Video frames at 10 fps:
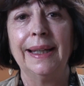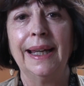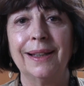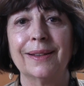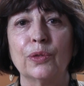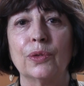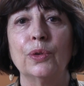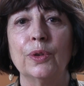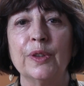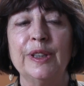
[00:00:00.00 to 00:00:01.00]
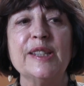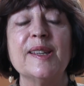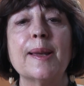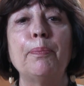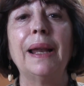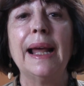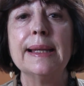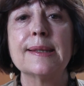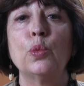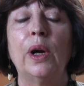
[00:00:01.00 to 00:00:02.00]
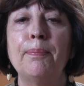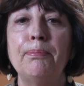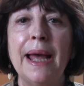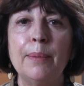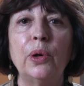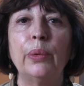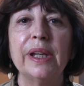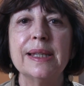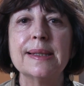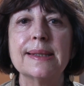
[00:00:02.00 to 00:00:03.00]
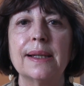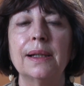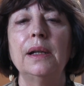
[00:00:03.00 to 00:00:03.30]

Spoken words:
Again, this is a place where memories